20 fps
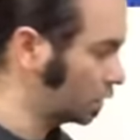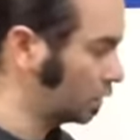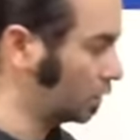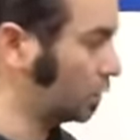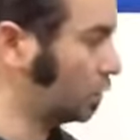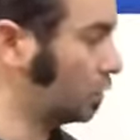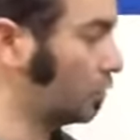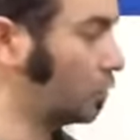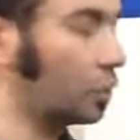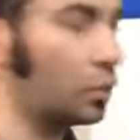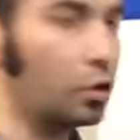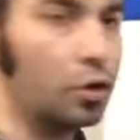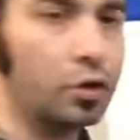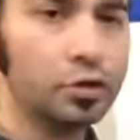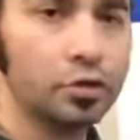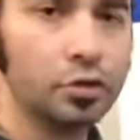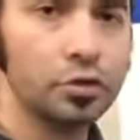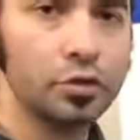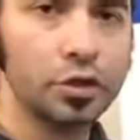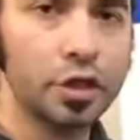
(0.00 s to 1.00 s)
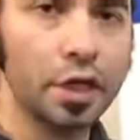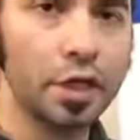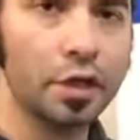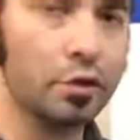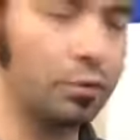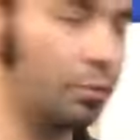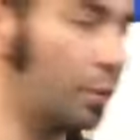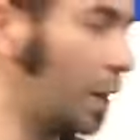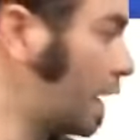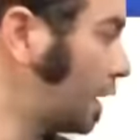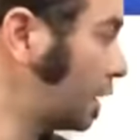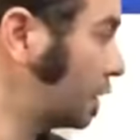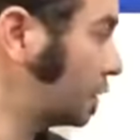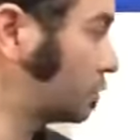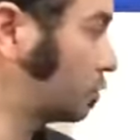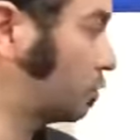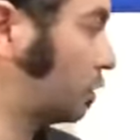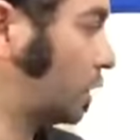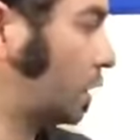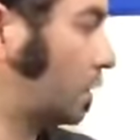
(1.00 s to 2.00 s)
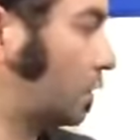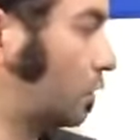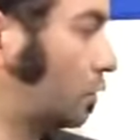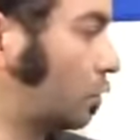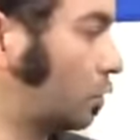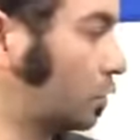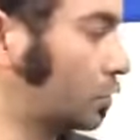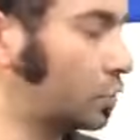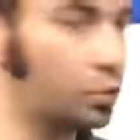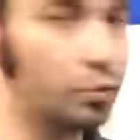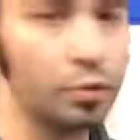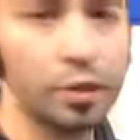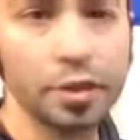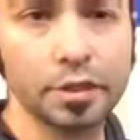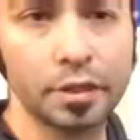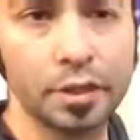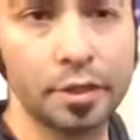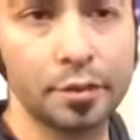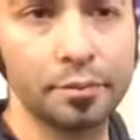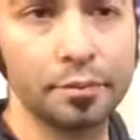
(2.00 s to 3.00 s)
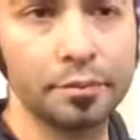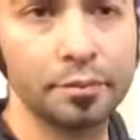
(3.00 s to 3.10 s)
And you can also shake your bag as well, or squeeze them.